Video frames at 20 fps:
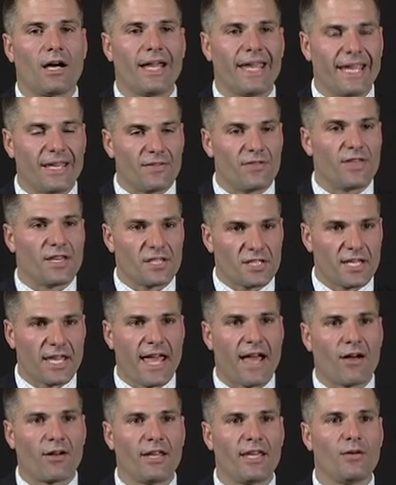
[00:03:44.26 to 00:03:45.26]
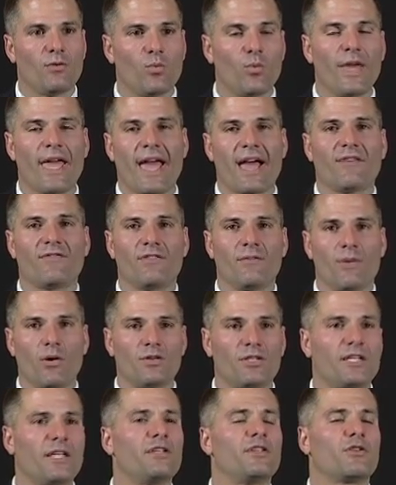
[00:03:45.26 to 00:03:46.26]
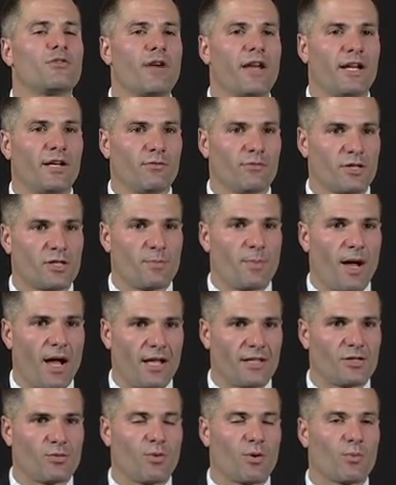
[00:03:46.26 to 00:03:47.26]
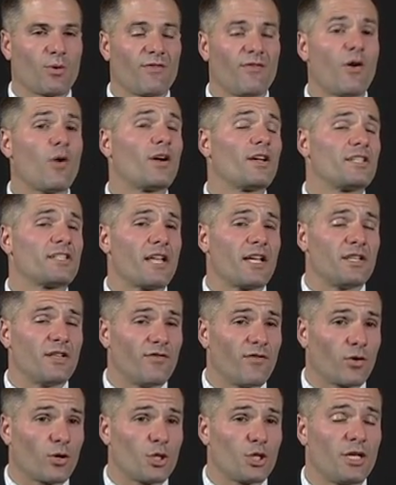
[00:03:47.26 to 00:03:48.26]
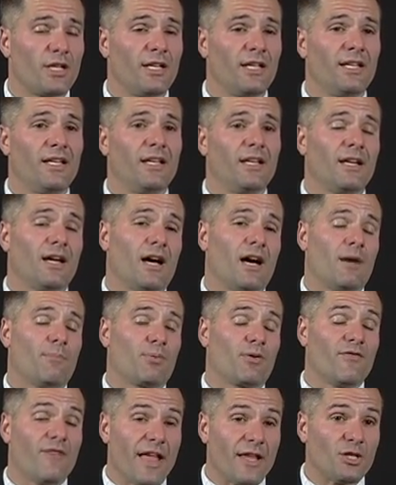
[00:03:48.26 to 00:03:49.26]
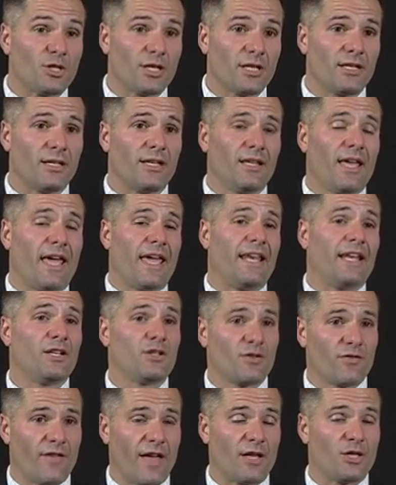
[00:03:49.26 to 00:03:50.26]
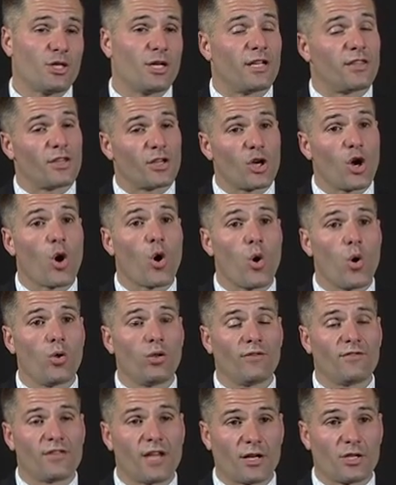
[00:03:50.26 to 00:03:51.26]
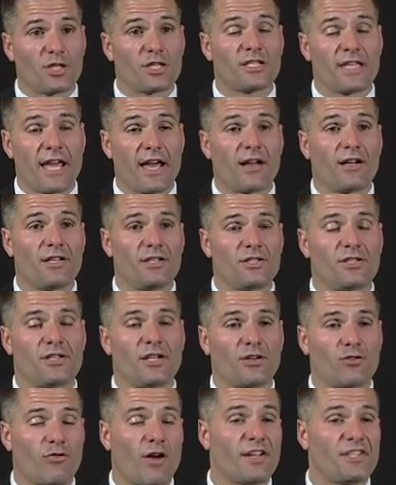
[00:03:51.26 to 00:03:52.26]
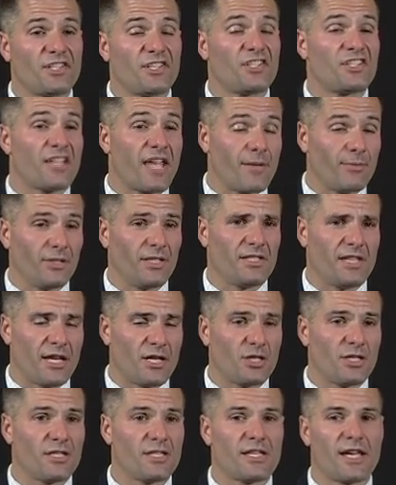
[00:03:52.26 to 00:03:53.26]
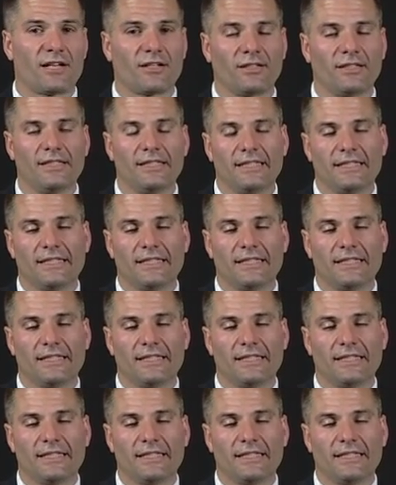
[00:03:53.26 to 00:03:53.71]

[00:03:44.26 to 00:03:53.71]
in this county, we have the most integrated response where we're focused on diversion, prevention, and intervention. And the goal of Dutchess County's Crisis Stabilization Center